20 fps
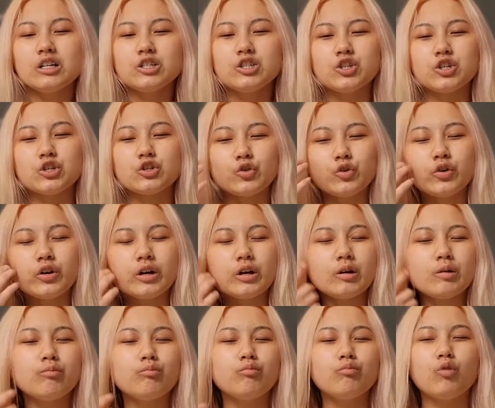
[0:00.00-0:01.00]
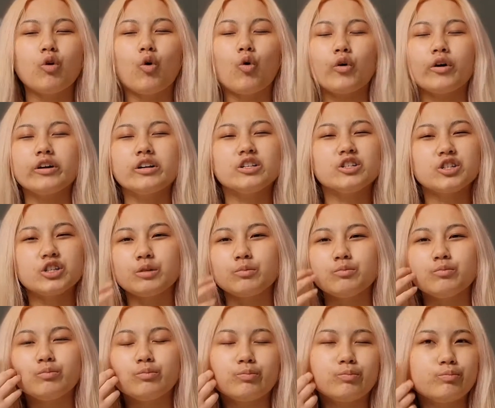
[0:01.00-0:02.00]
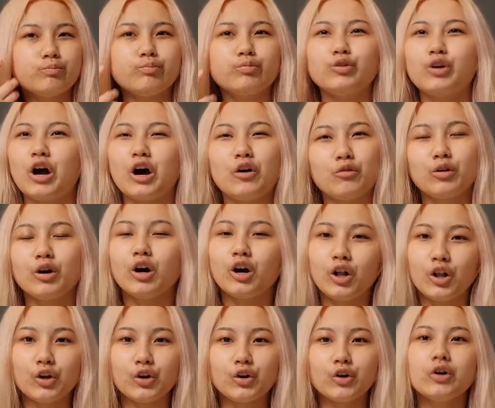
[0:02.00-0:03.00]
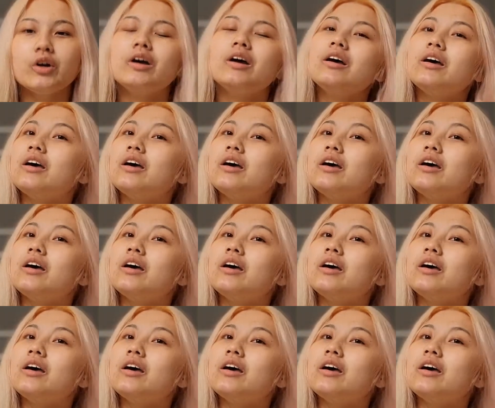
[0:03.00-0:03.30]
gingery orangey brown color.